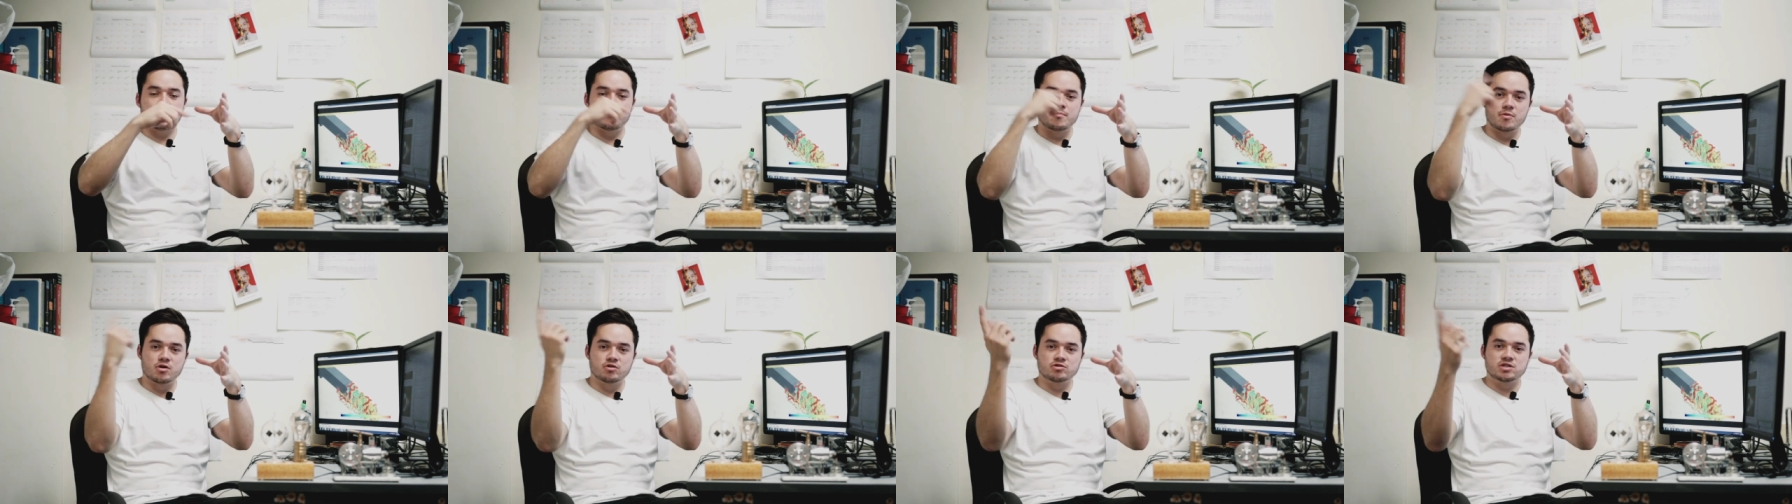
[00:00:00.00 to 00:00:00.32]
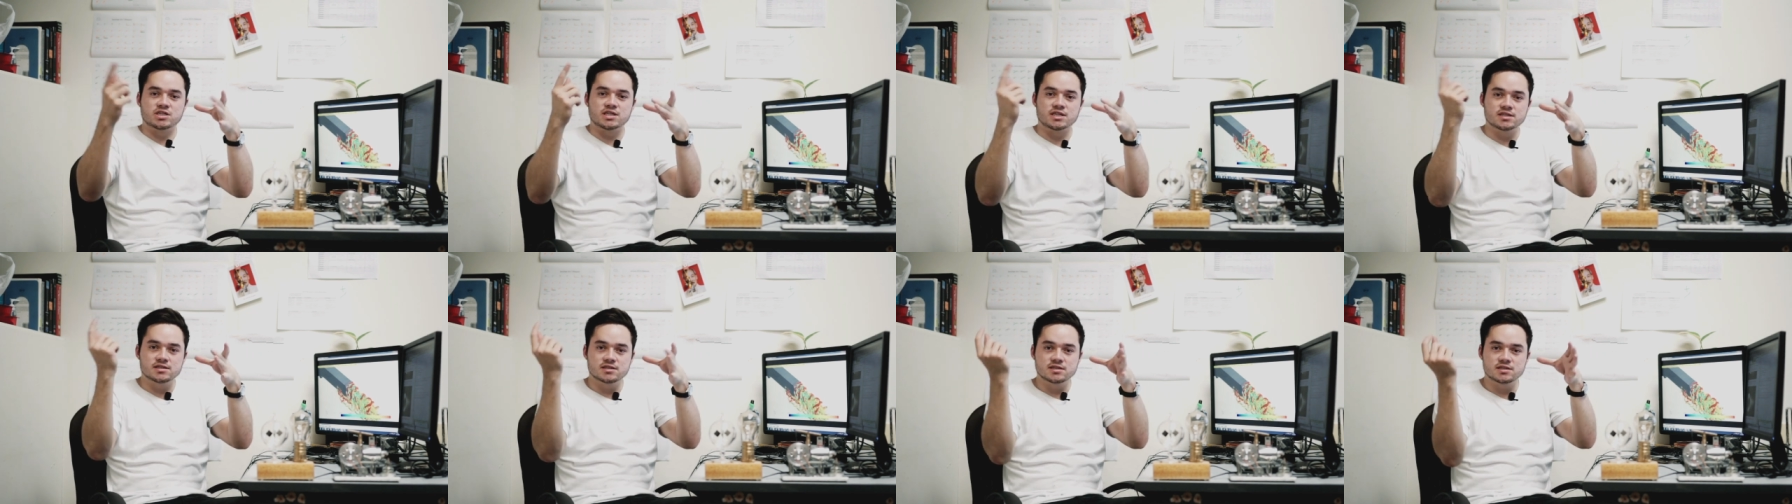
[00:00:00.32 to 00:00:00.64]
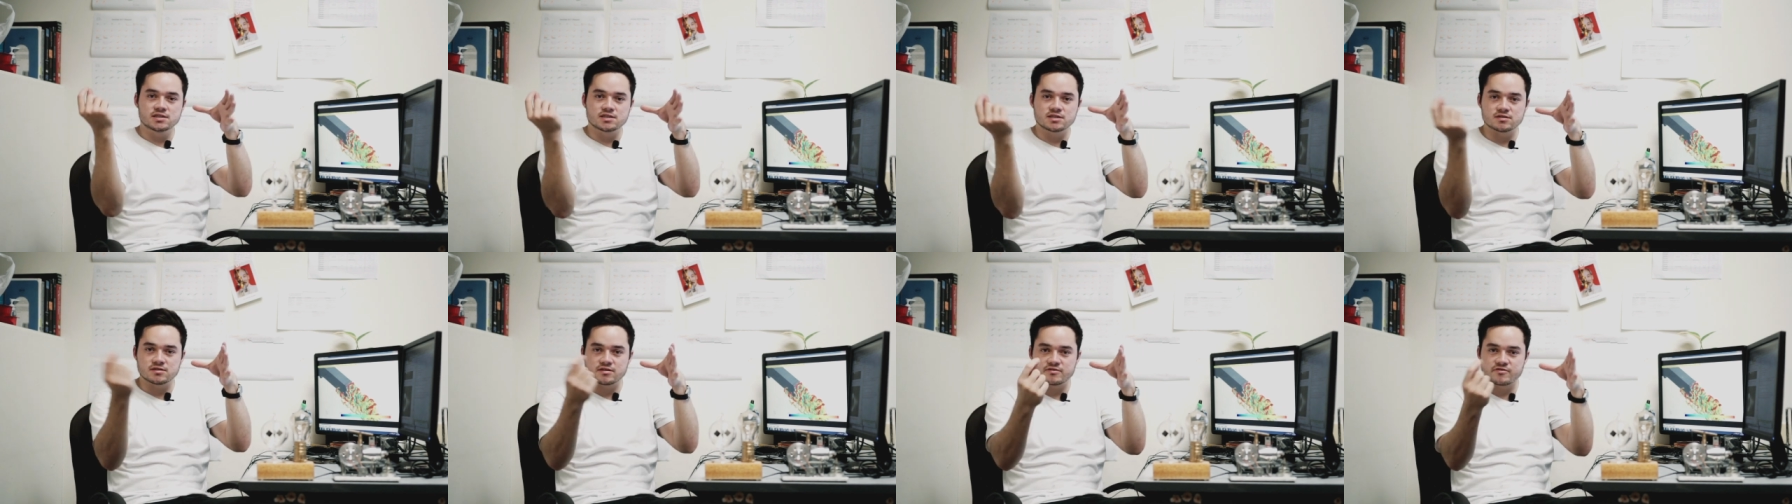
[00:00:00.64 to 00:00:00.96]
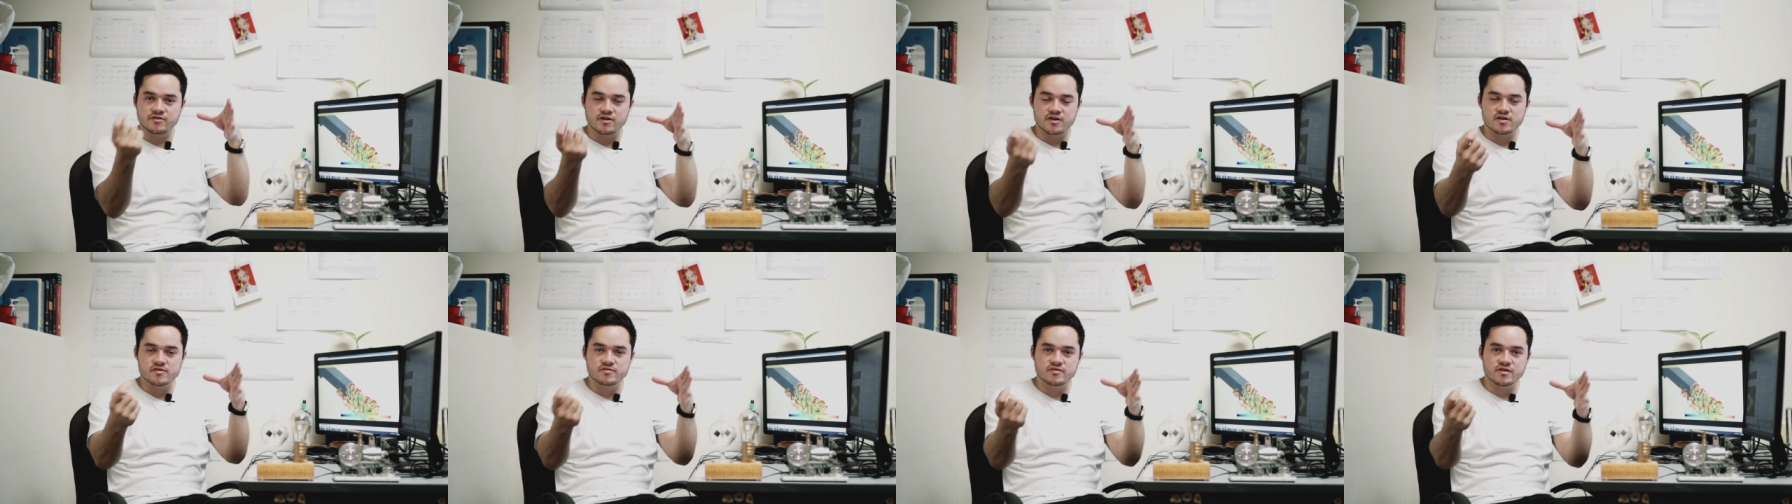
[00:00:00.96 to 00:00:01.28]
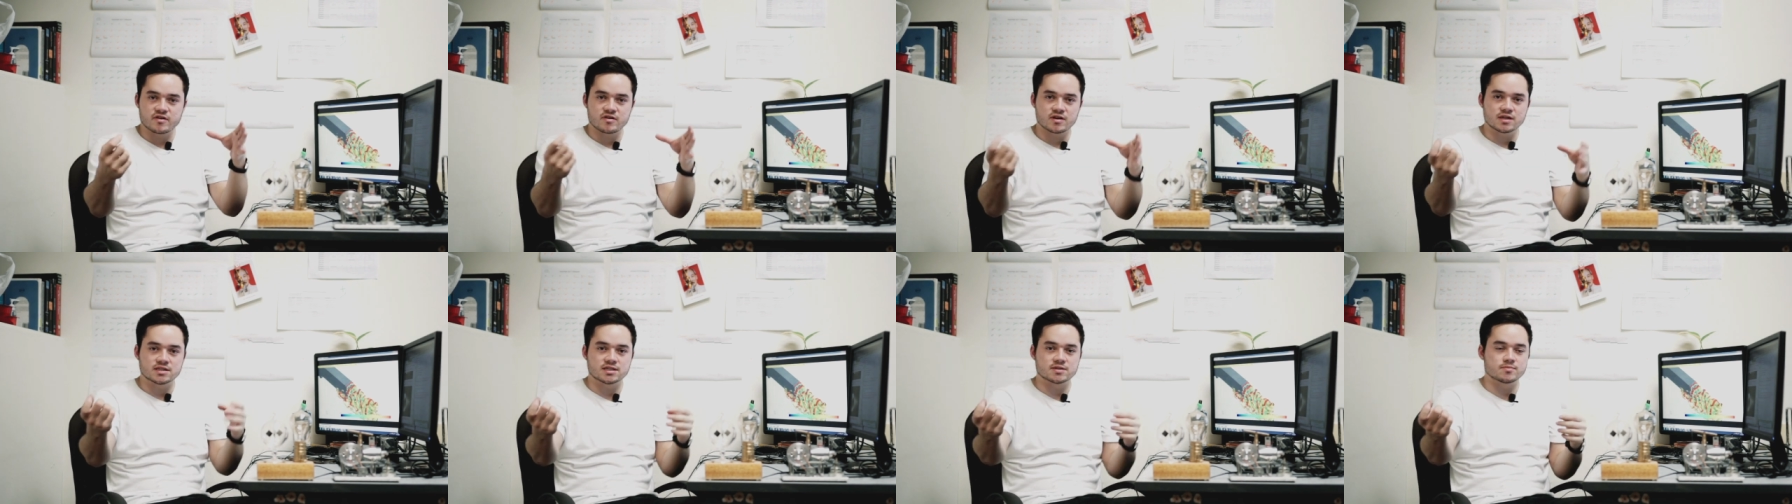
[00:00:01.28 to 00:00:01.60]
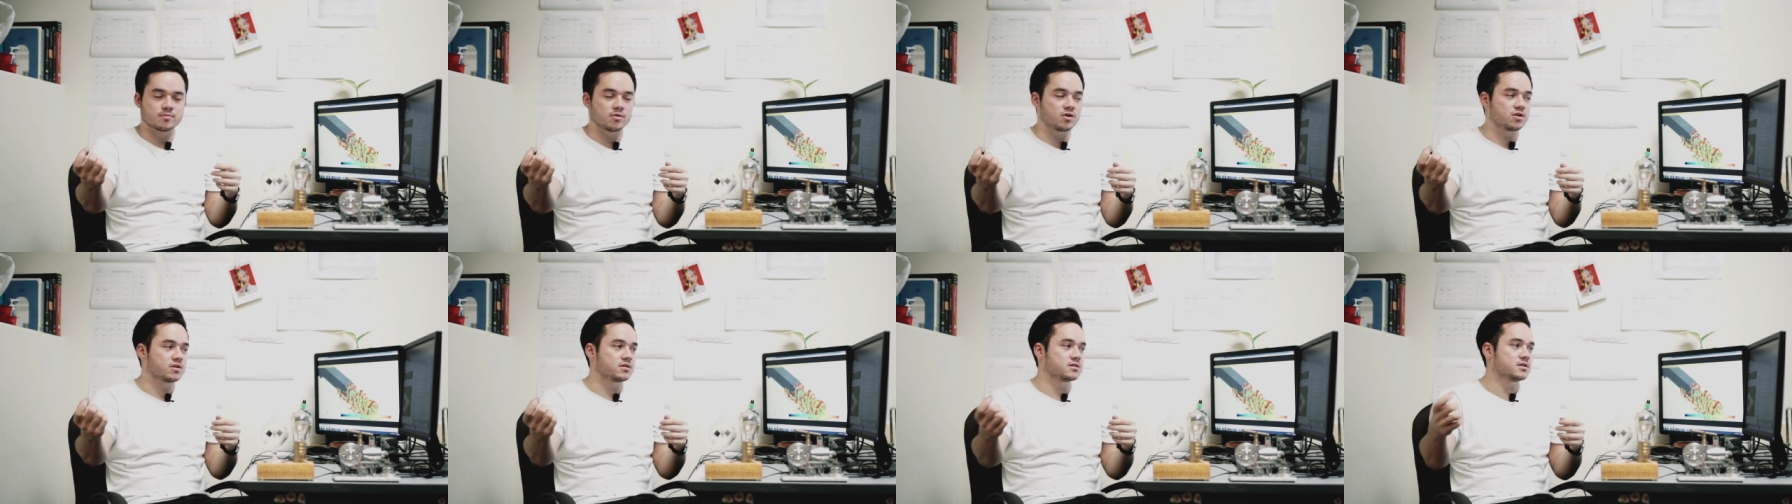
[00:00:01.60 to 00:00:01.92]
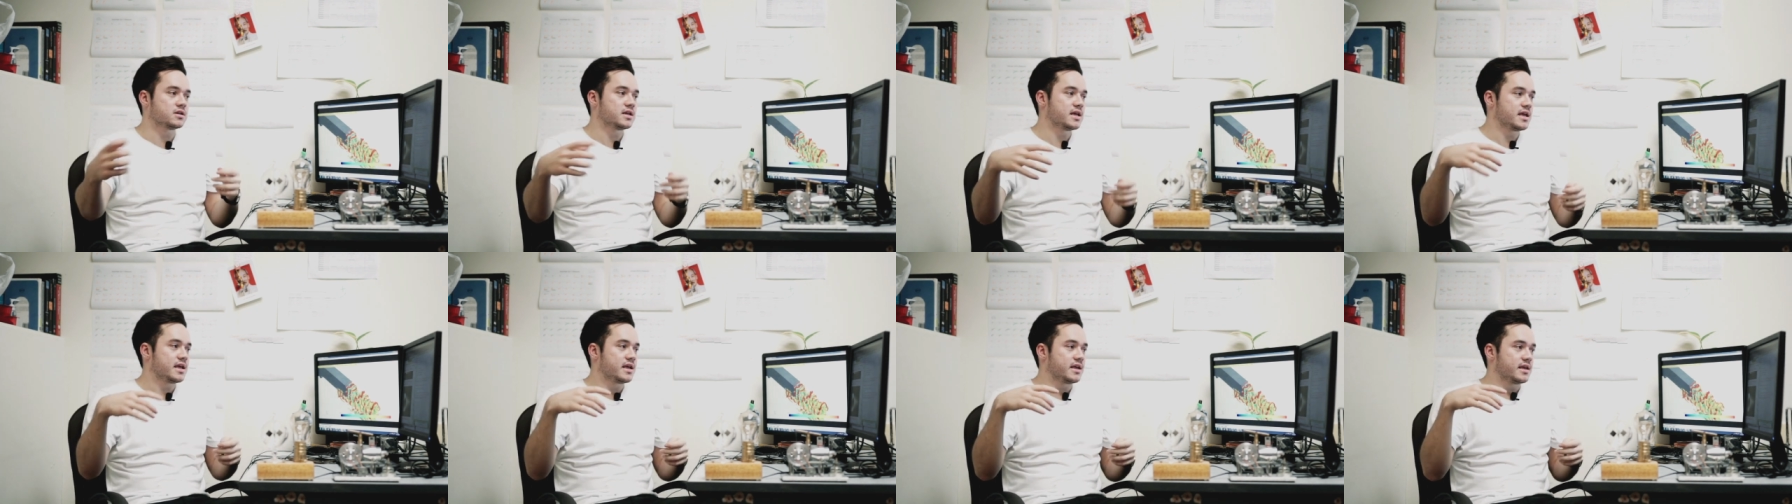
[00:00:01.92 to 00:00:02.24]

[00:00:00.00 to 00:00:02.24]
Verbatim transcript: motions to the very, very small